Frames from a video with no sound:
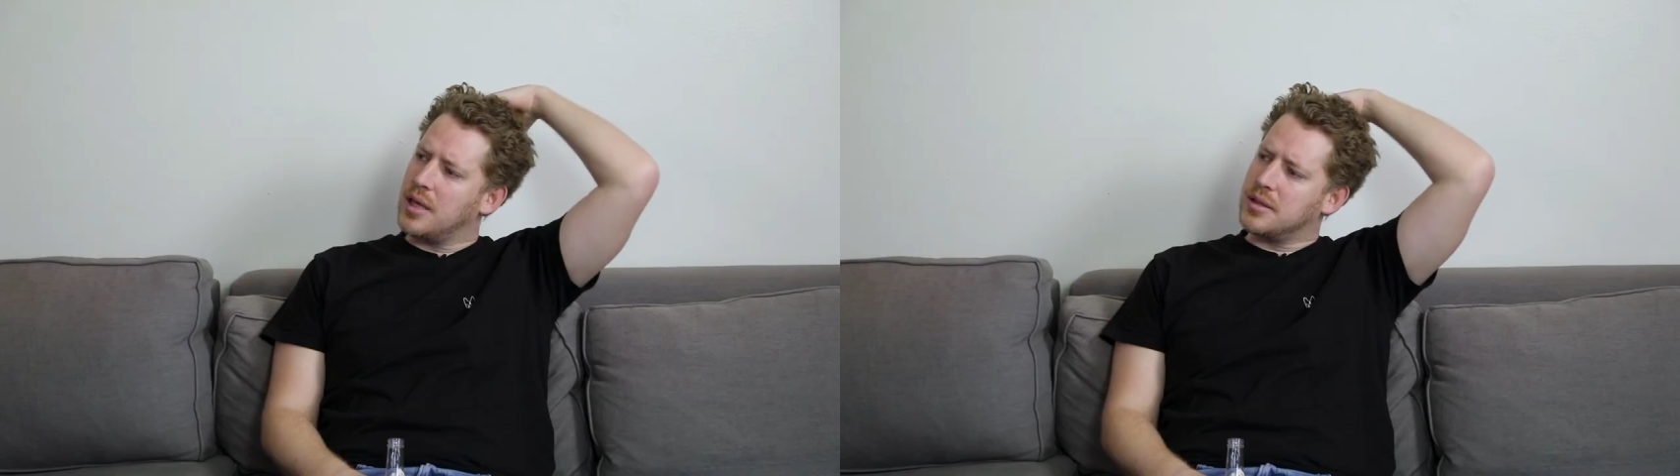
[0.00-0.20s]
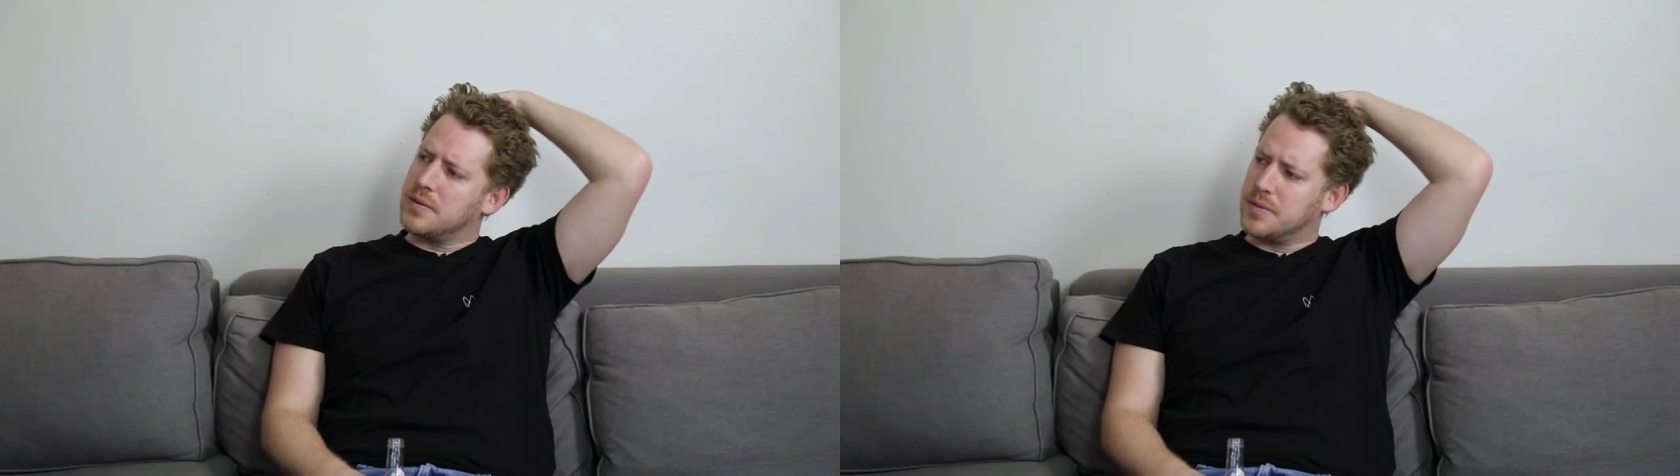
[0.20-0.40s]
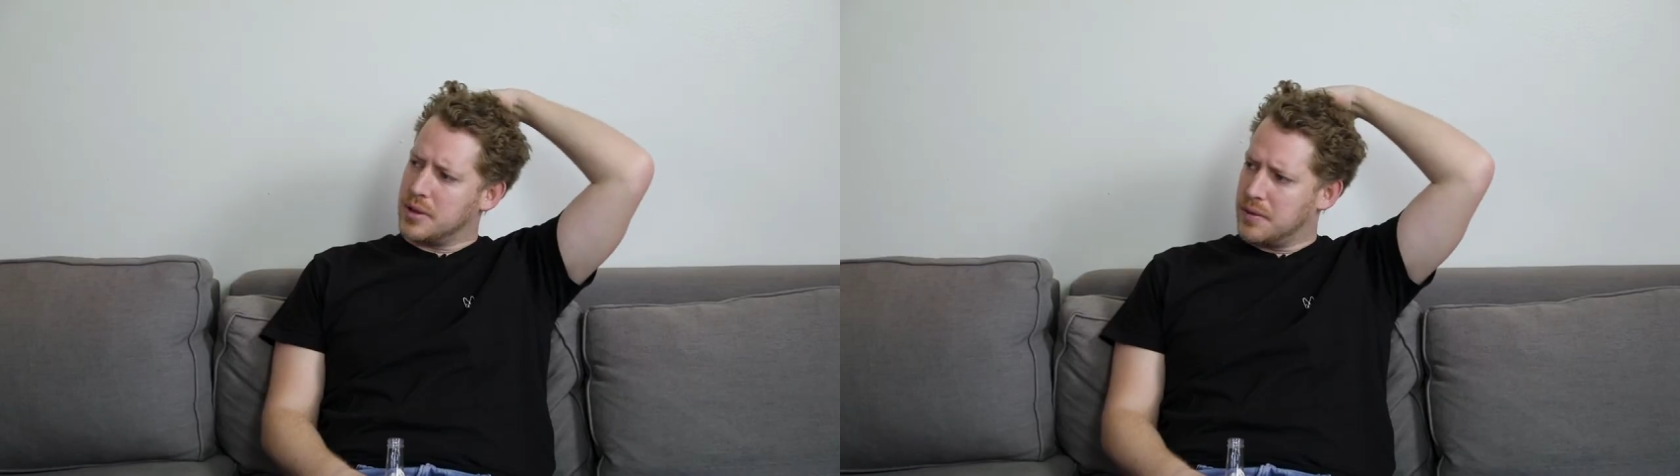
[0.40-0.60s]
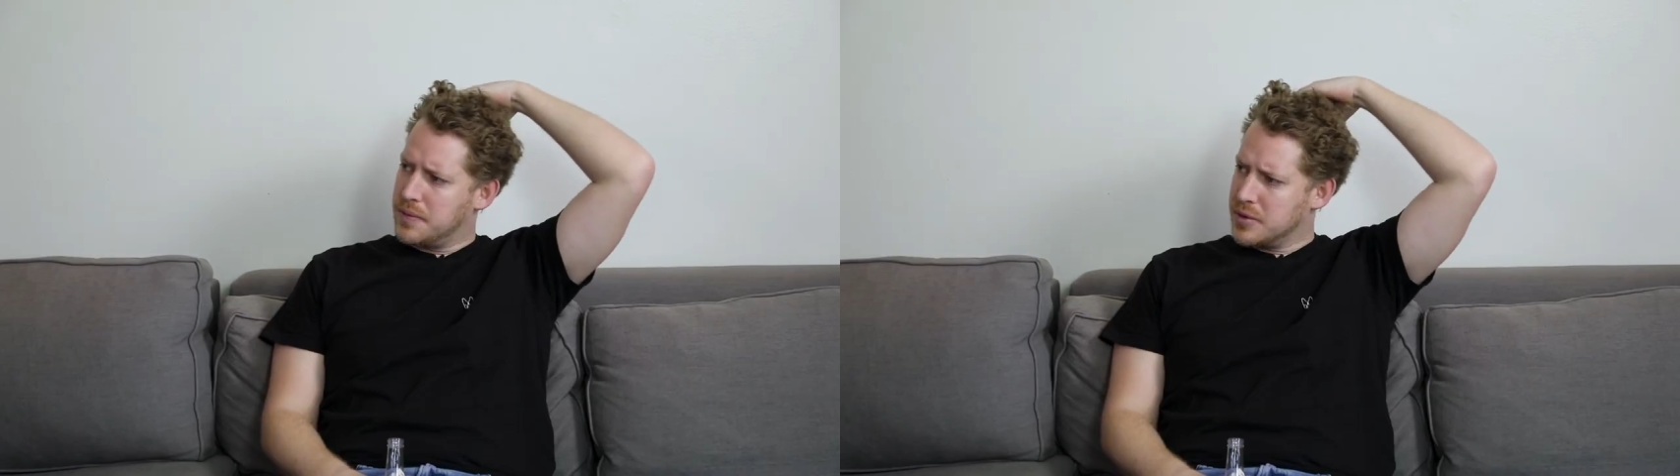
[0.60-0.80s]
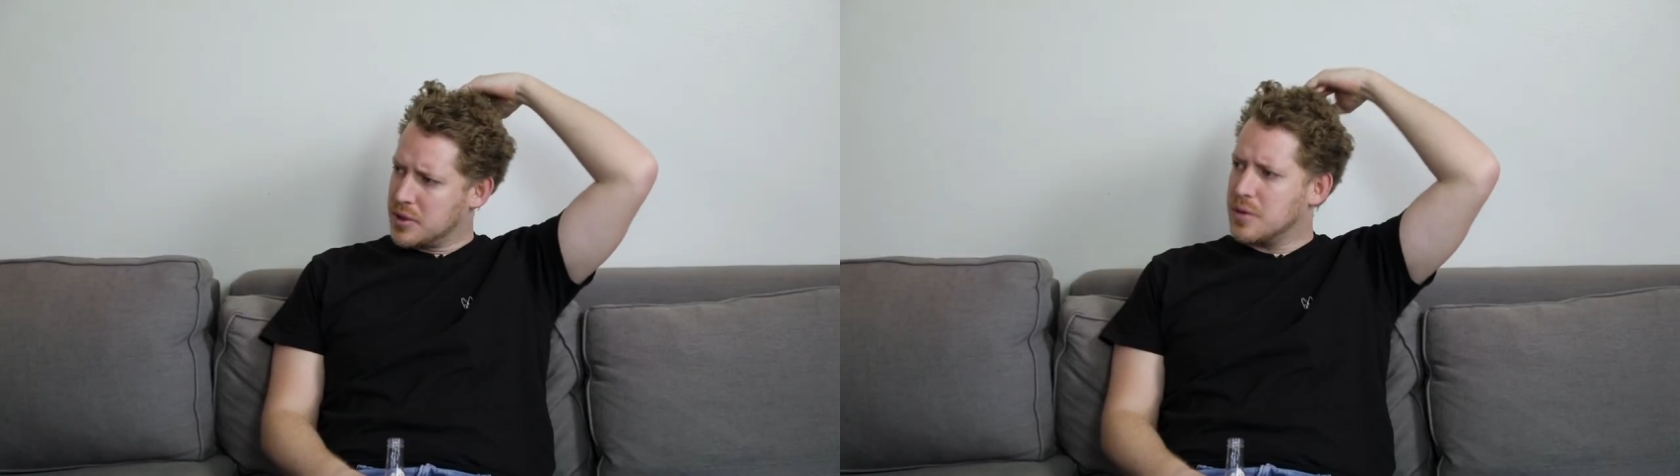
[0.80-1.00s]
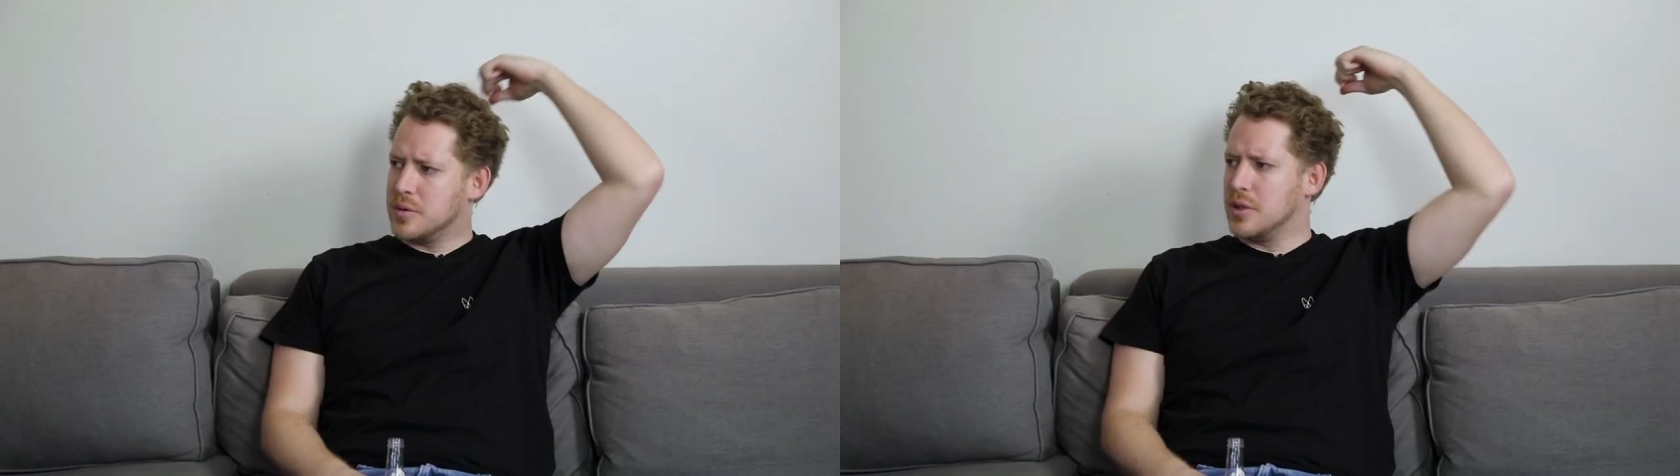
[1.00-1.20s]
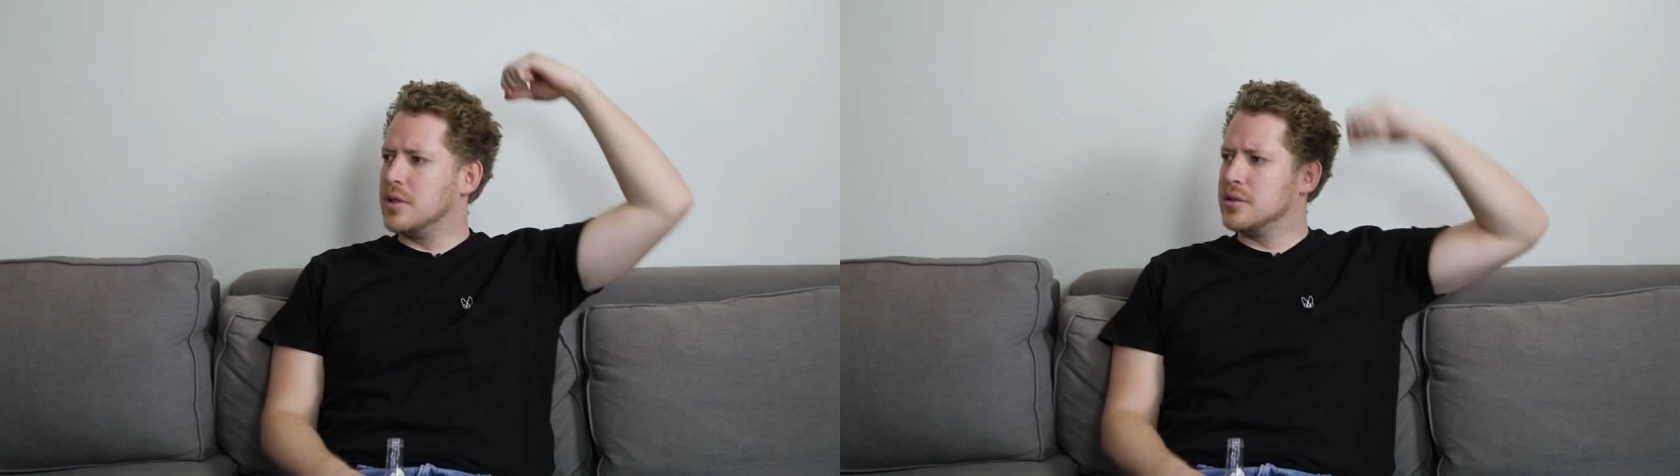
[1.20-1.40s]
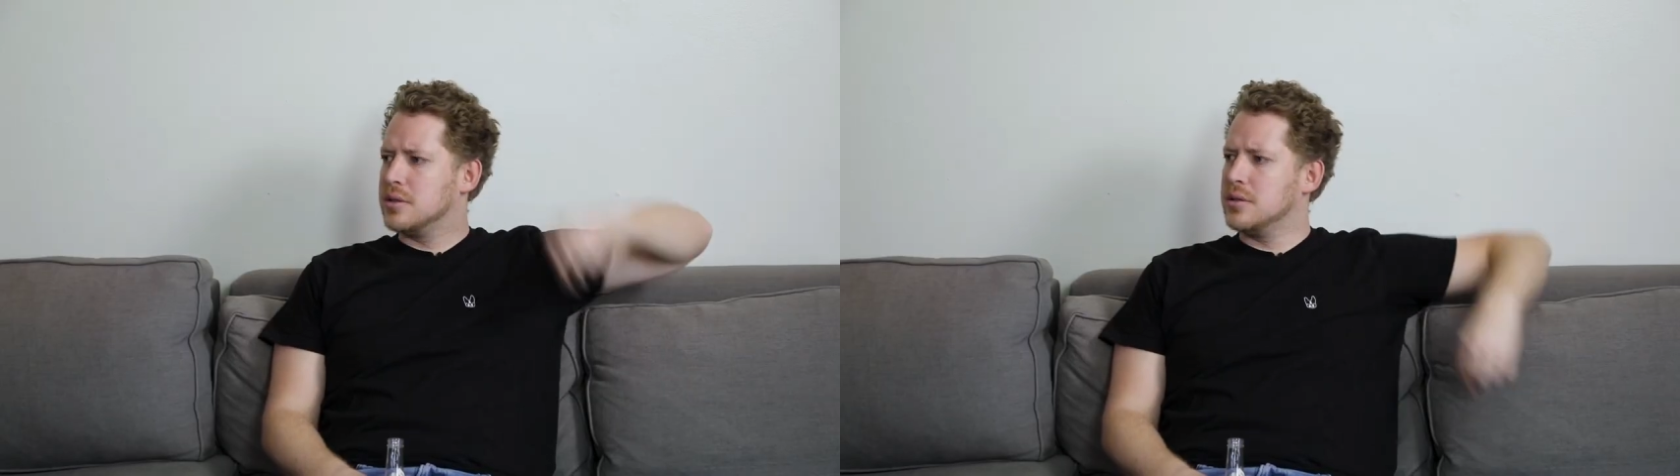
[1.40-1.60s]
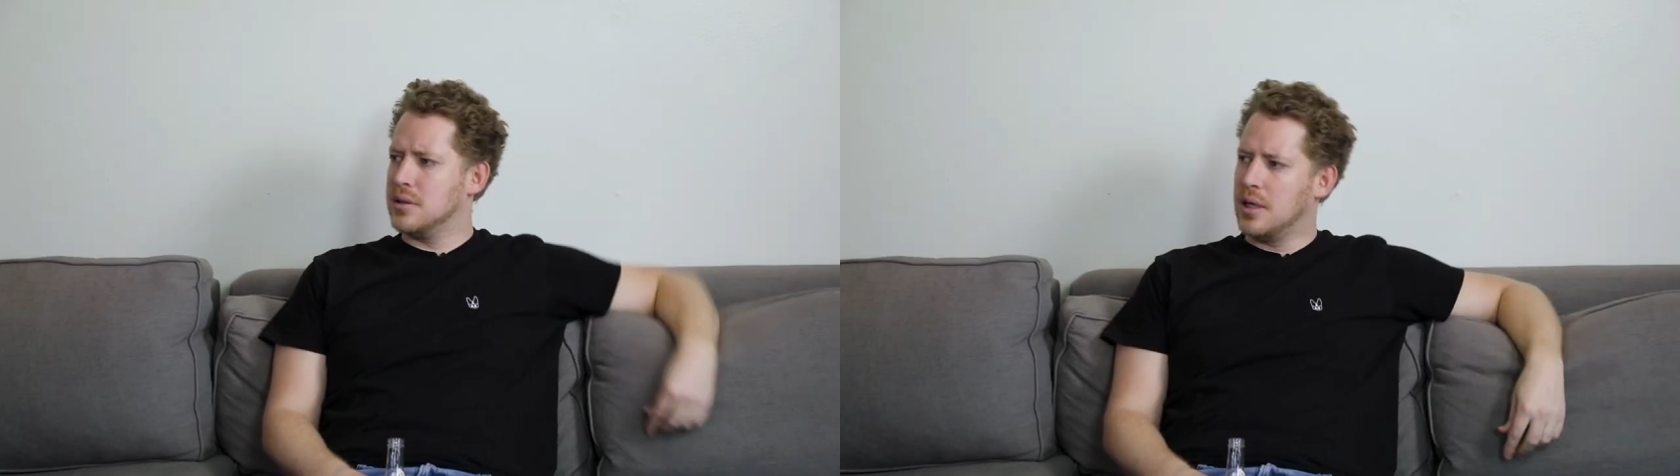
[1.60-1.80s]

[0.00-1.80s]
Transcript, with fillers: Yeah, definitely. The first couple of years,